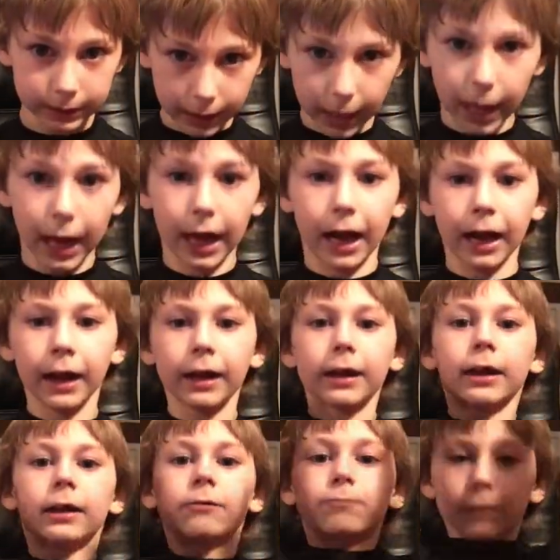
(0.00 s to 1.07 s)
Ah. Uh,
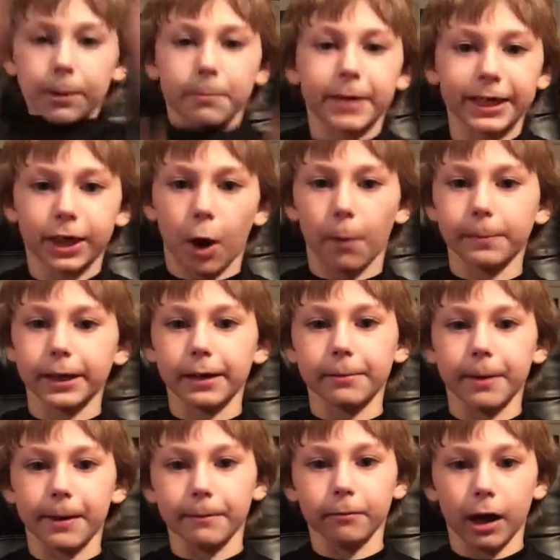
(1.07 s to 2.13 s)
we don't wanna go, when we
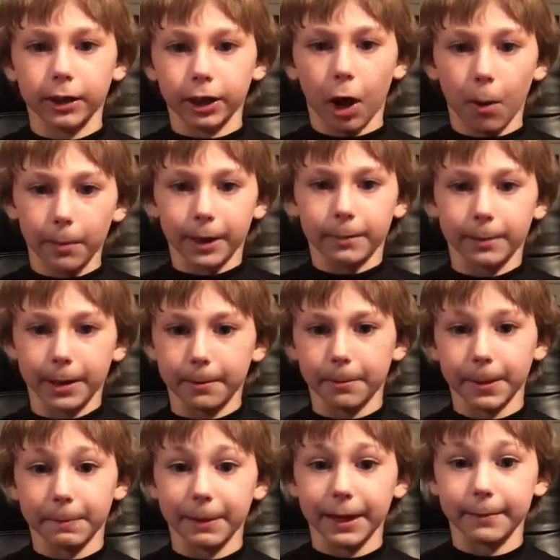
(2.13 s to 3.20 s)
don't wanna go, when we don't
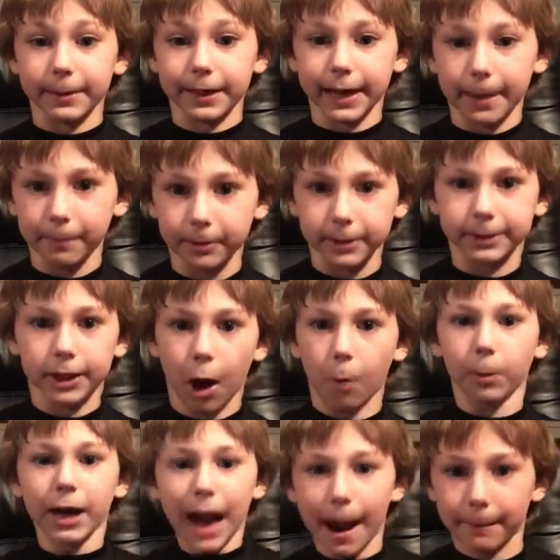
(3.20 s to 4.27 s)
wanna be, but I never
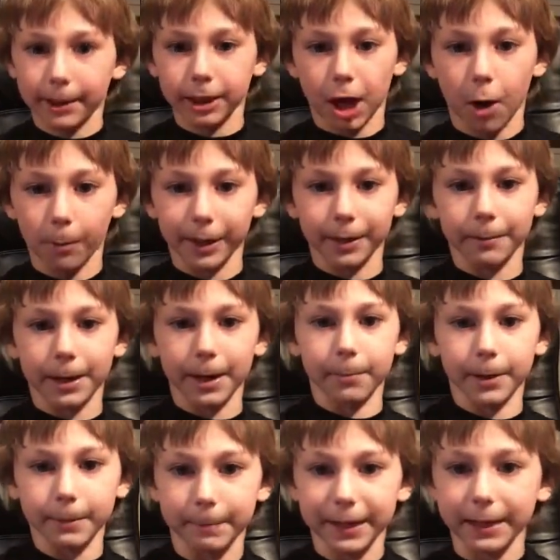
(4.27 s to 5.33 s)
go. I'm gonna go whenever they
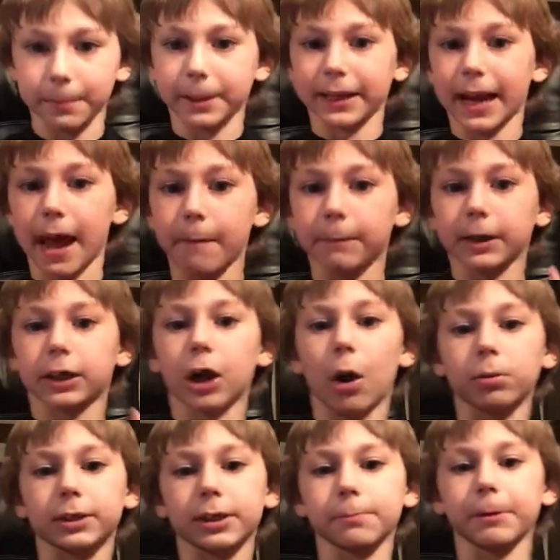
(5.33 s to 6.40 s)
wanna be, but I never
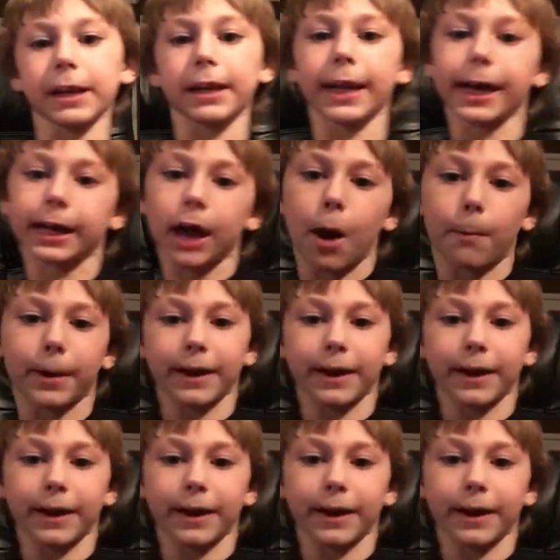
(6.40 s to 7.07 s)
go. and we let go.